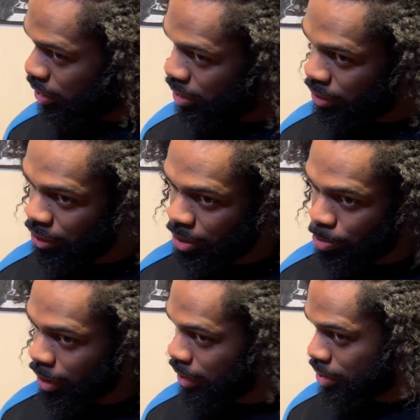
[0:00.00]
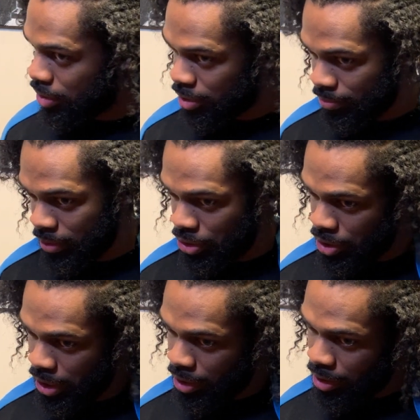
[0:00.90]
the product in your
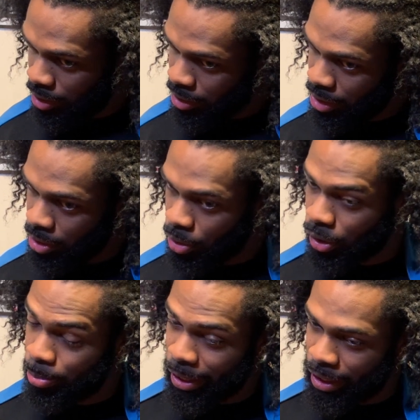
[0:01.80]
hair or in my